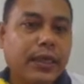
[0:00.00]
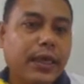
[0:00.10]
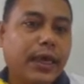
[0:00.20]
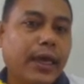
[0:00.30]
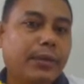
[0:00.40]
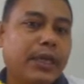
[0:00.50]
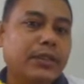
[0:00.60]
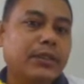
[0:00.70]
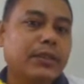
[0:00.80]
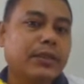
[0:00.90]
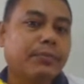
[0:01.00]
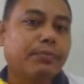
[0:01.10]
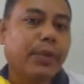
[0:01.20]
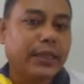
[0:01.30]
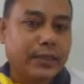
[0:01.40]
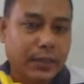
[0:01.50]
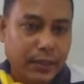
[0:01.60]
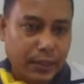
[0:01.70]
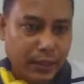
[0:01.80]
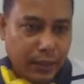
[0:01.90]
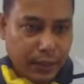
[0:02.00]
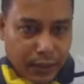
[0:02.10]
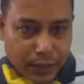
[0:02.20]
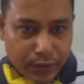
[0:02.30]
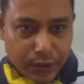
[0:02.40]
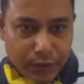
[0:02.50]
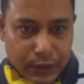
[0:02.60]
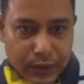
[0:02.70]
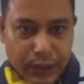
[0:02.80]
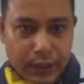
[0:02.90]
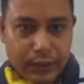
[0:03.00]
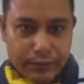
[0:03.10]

AMS math. So these are